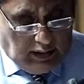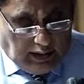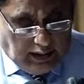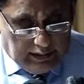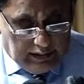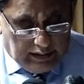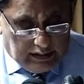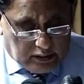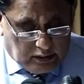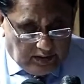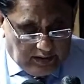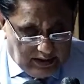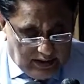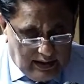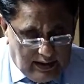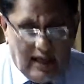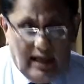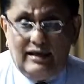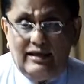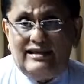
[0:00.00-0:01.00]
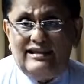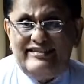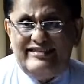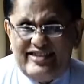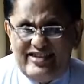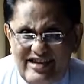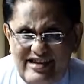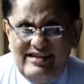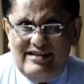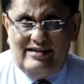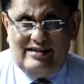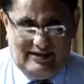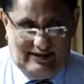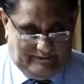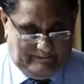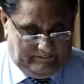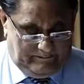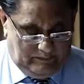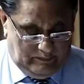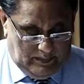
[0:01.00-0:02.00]
under 28G,
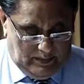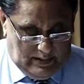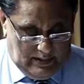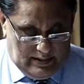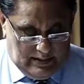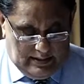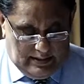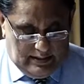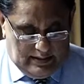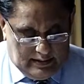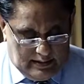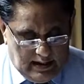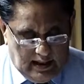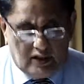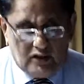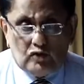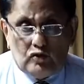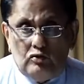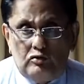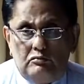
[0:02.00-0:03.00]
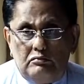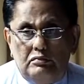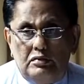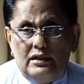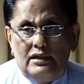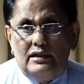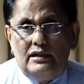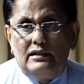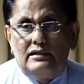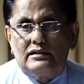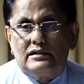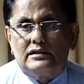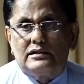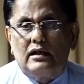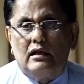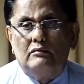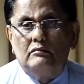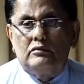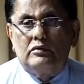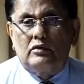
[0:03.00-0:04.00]
there should be
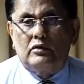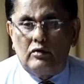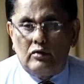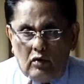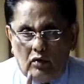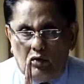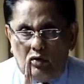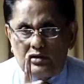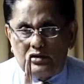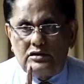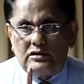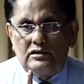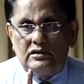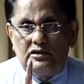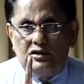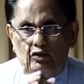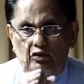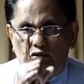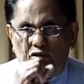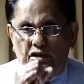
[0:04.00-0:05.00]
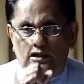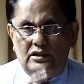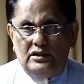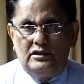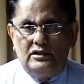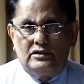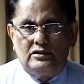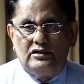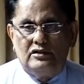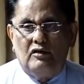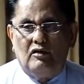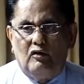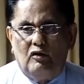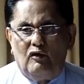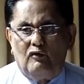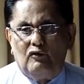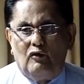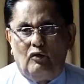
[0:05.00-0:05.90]
some clause, duties of